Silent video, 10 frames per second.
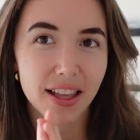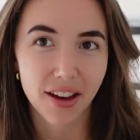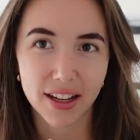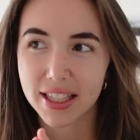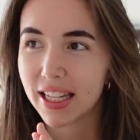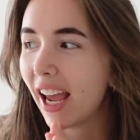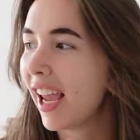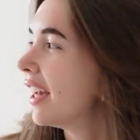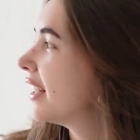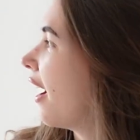
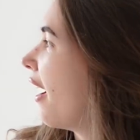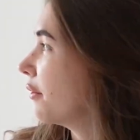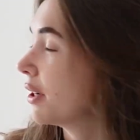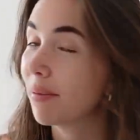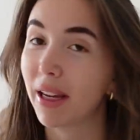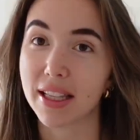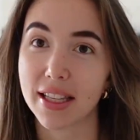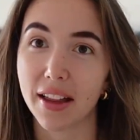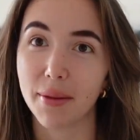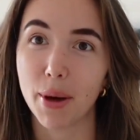Thursday, which means
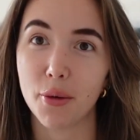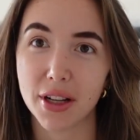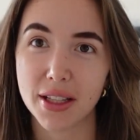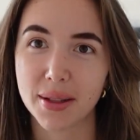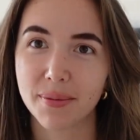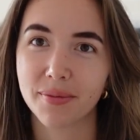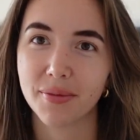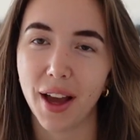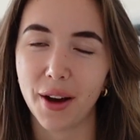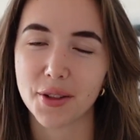that the builders
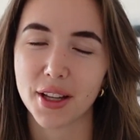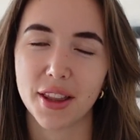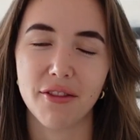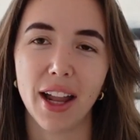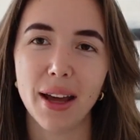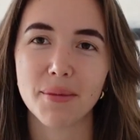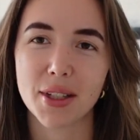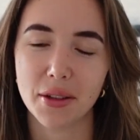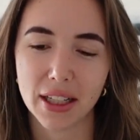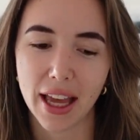are outside the flat
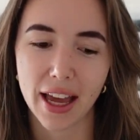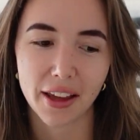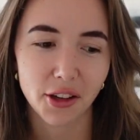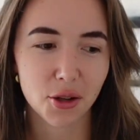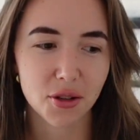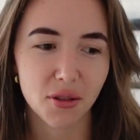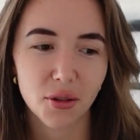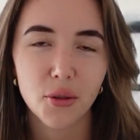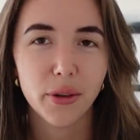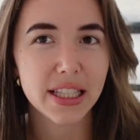doing their usual
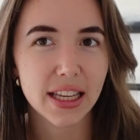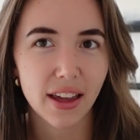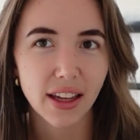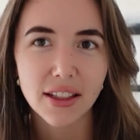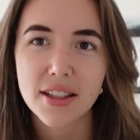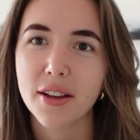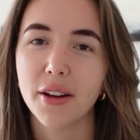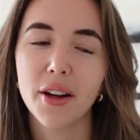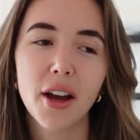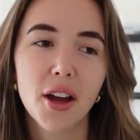noisy things, so
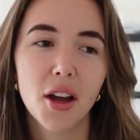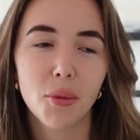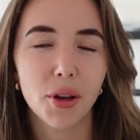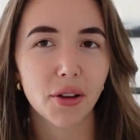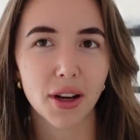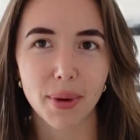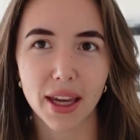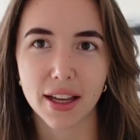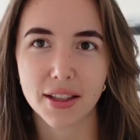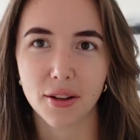we're not going to be
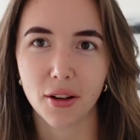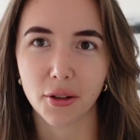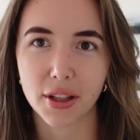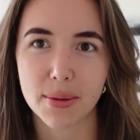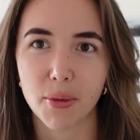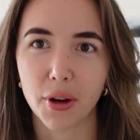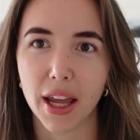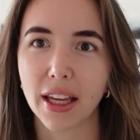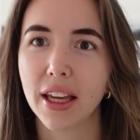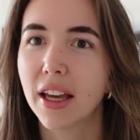here too long this
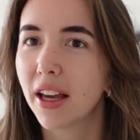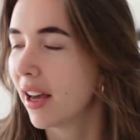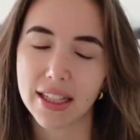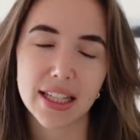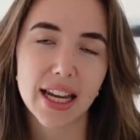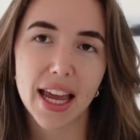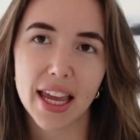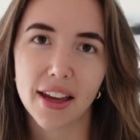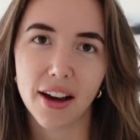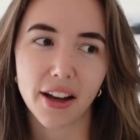morning.
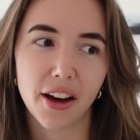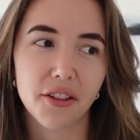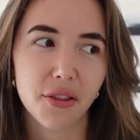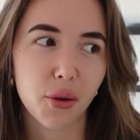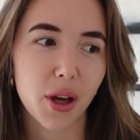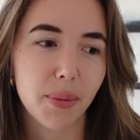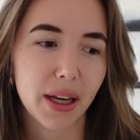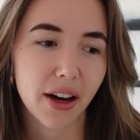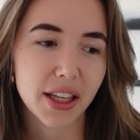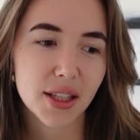Today I kind of thought it would be
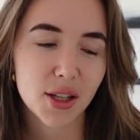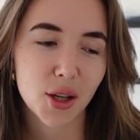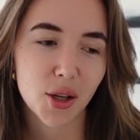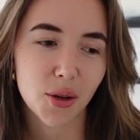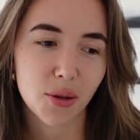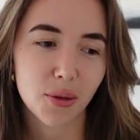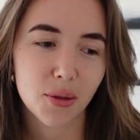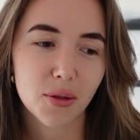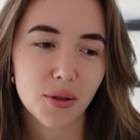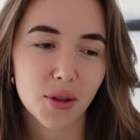nice to
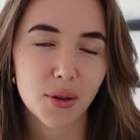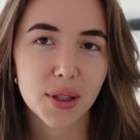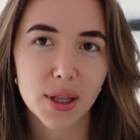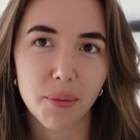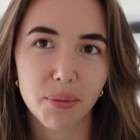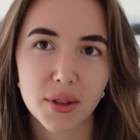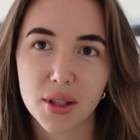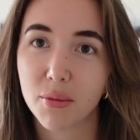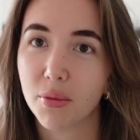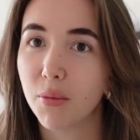do some
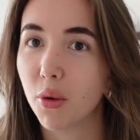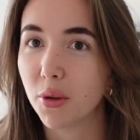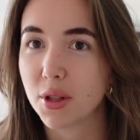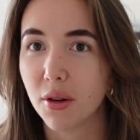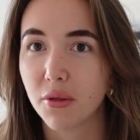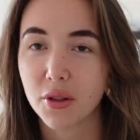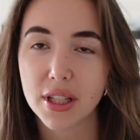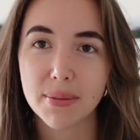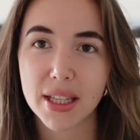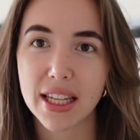more sort of
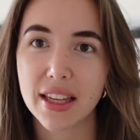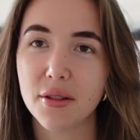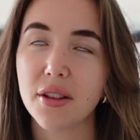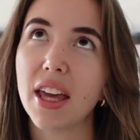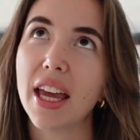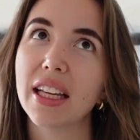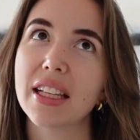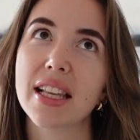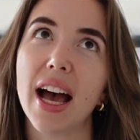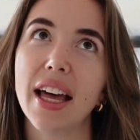Christmassy sort of
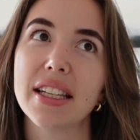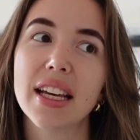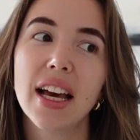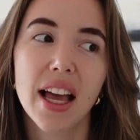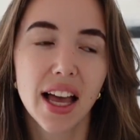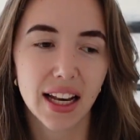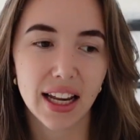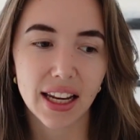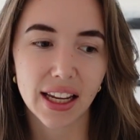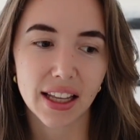things and
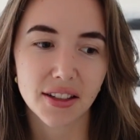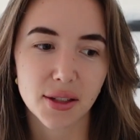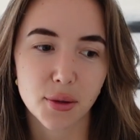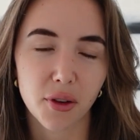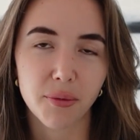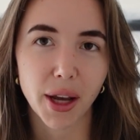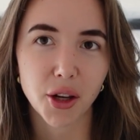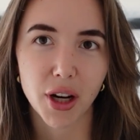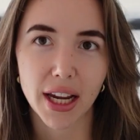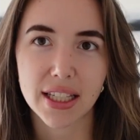leaning into sort of my
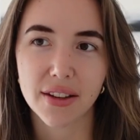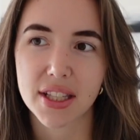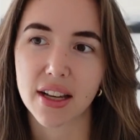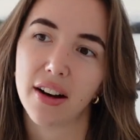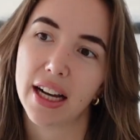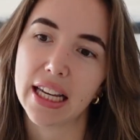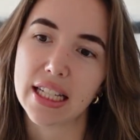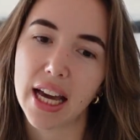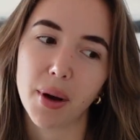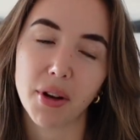creative side.
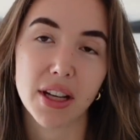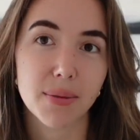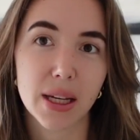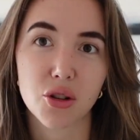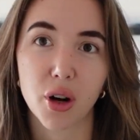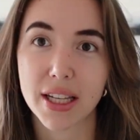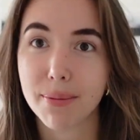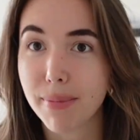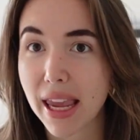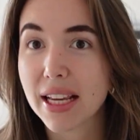I'm going to be trying to
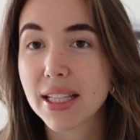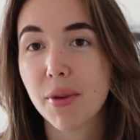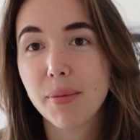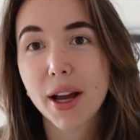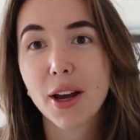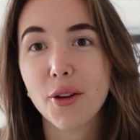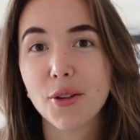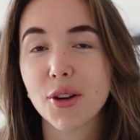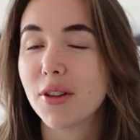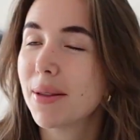make some of my own
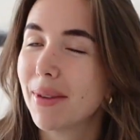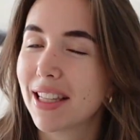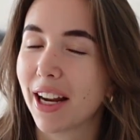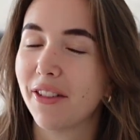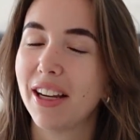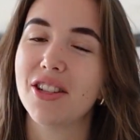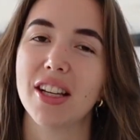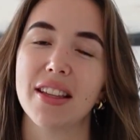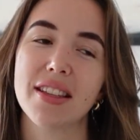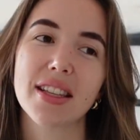Christmas
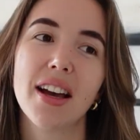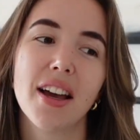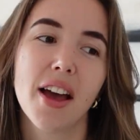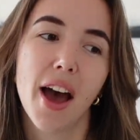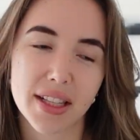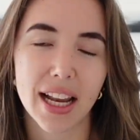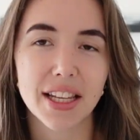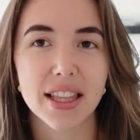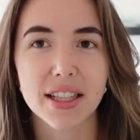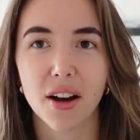decorations. So
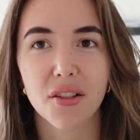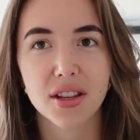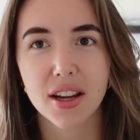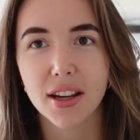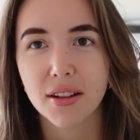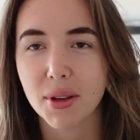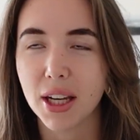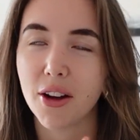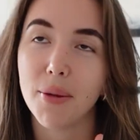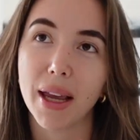later this afternoon I'm going to
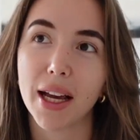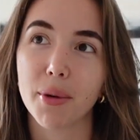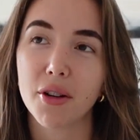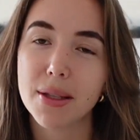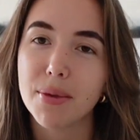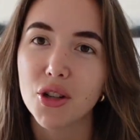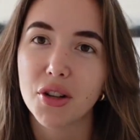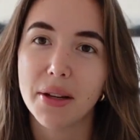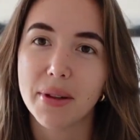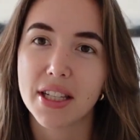go and pick up a Christmas
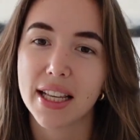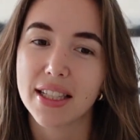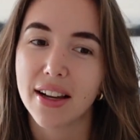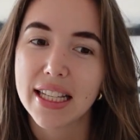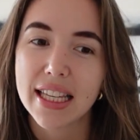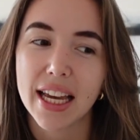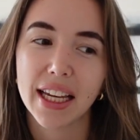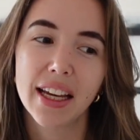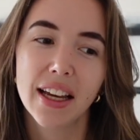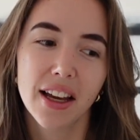tree, which is exciting.
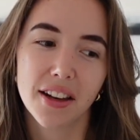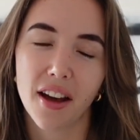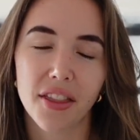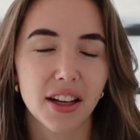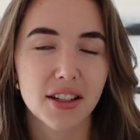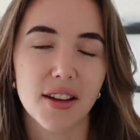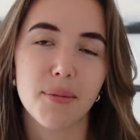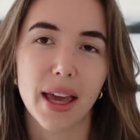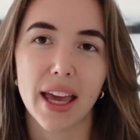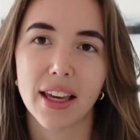Nothing too
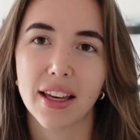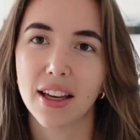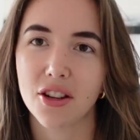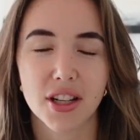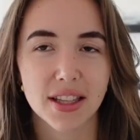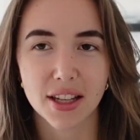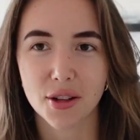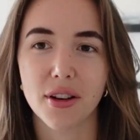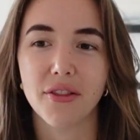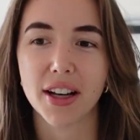big, it's just the
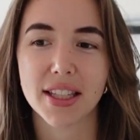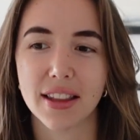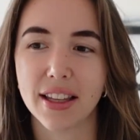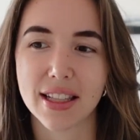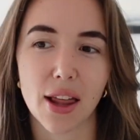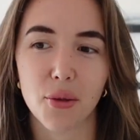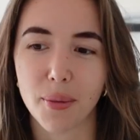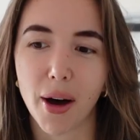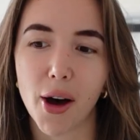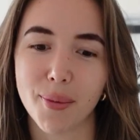two of us in this little
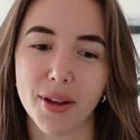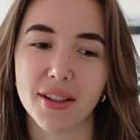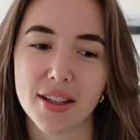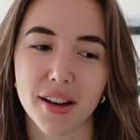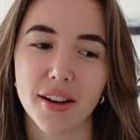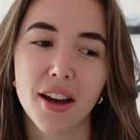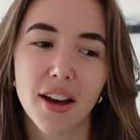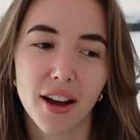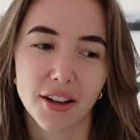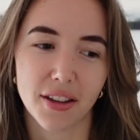apartment, so I
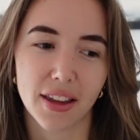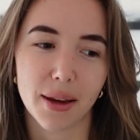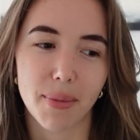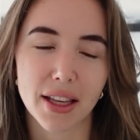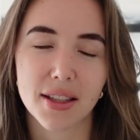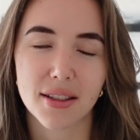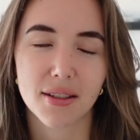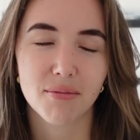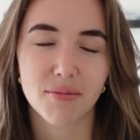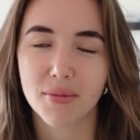don't think it makes
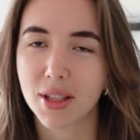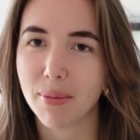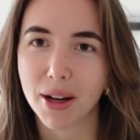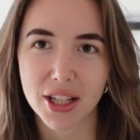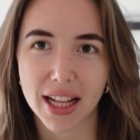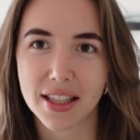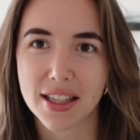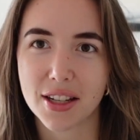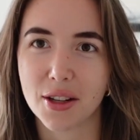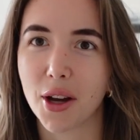too much
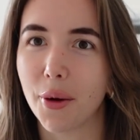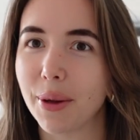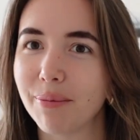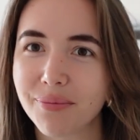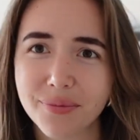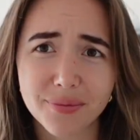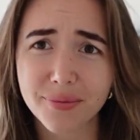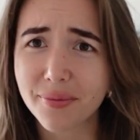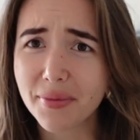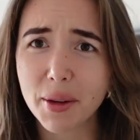sense to go and
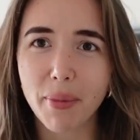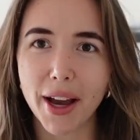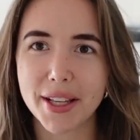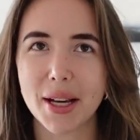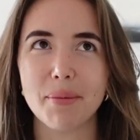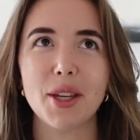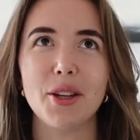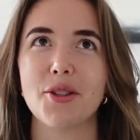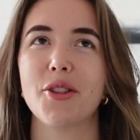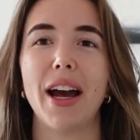buy some
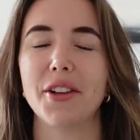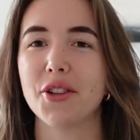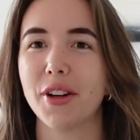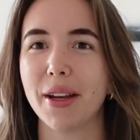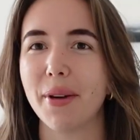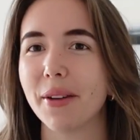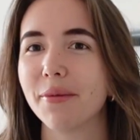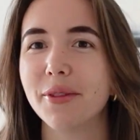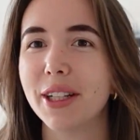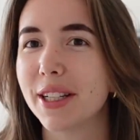huge grand tree when
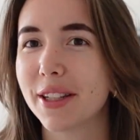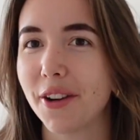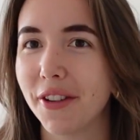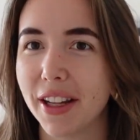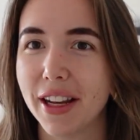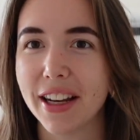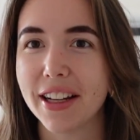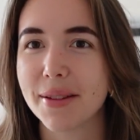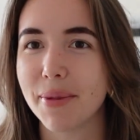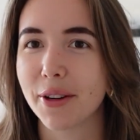we just don't really need it,
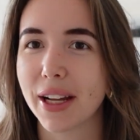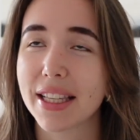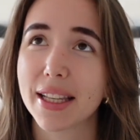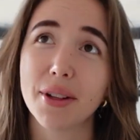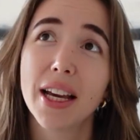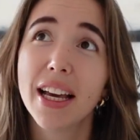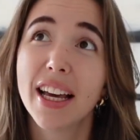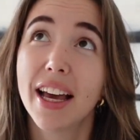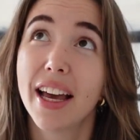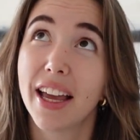to be honest. And
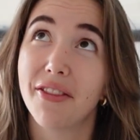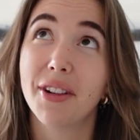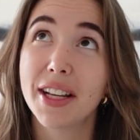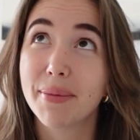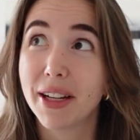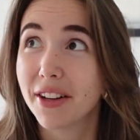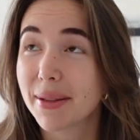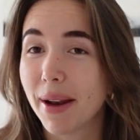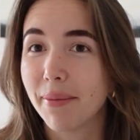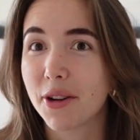if I'm honest, we don't
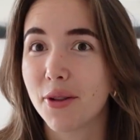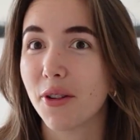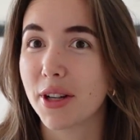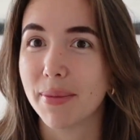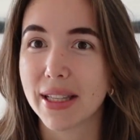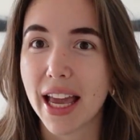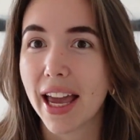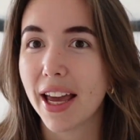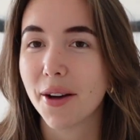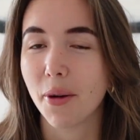spend much of Christmas
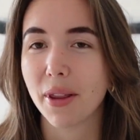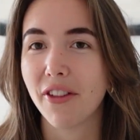here, we're with